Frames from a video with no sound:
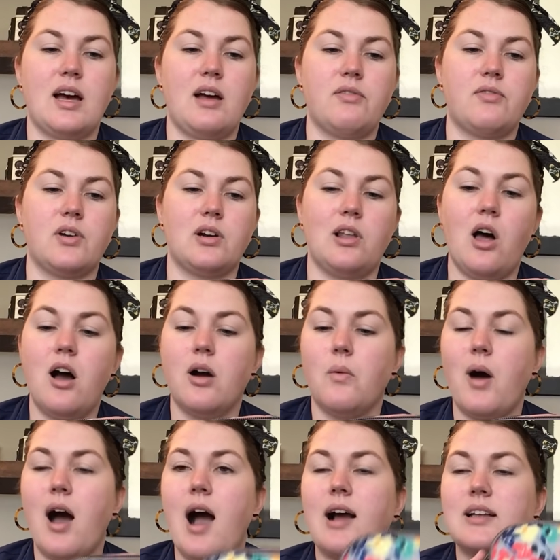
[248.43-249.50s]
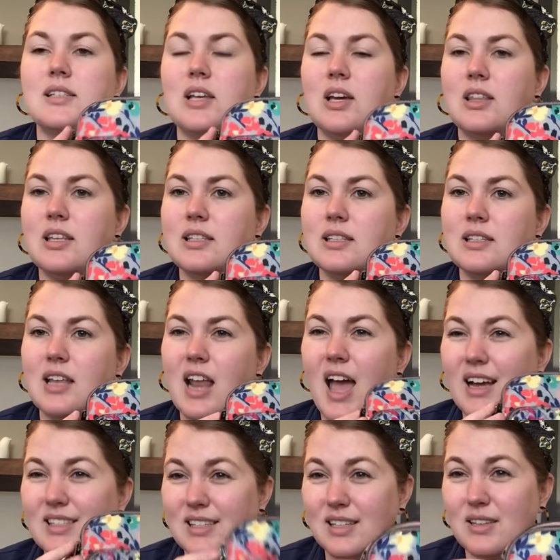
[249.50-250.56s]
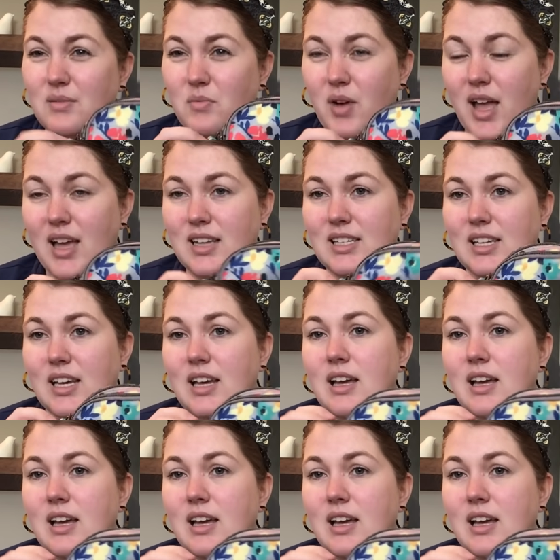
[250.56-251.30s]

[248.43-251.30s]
for long walks, this is an excellent way to